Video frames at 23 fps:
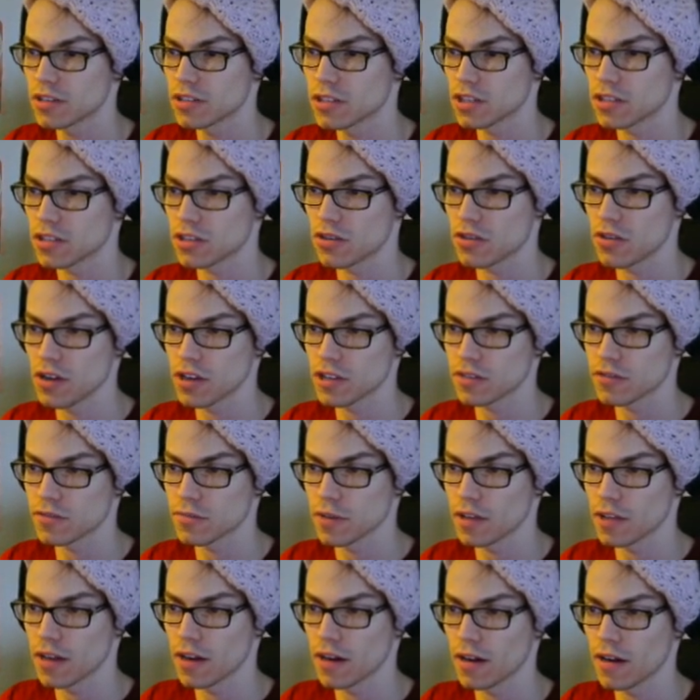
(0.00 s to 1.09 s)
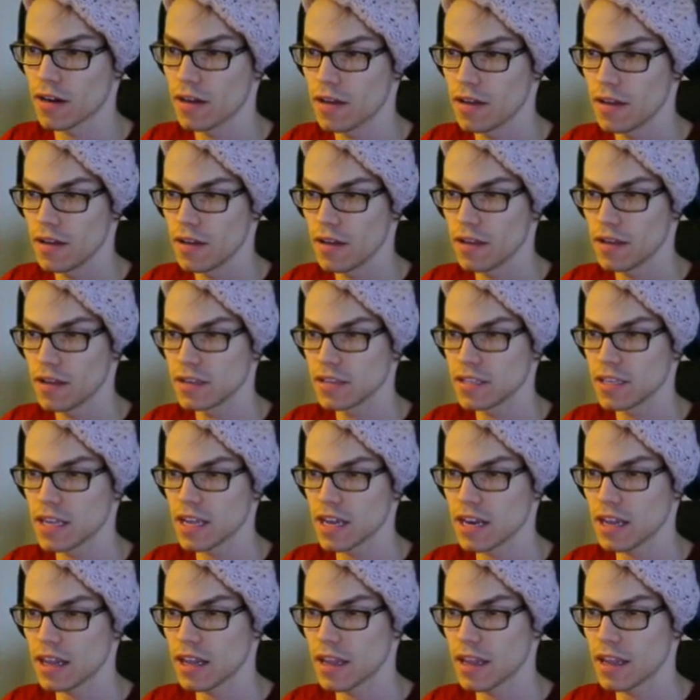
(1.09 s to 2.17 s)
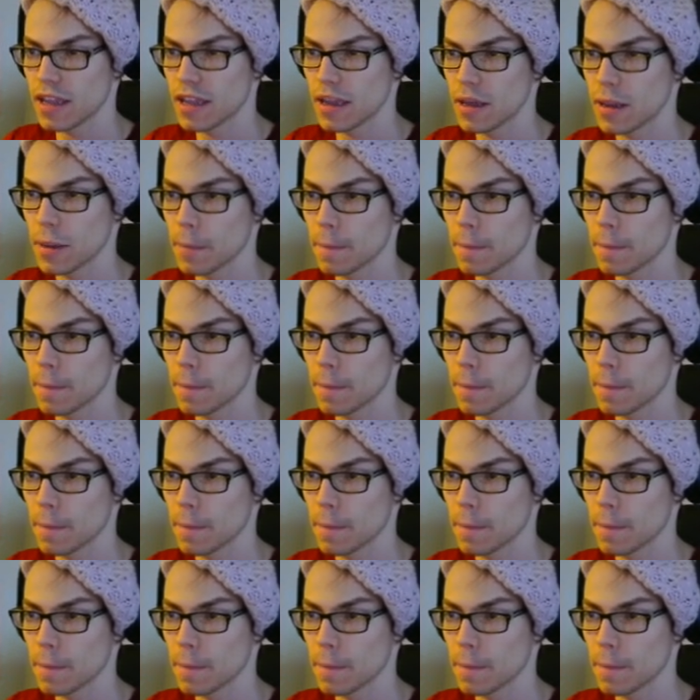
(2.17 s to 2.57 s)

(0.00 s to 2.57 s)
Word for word: just across from you there. So you gotta like,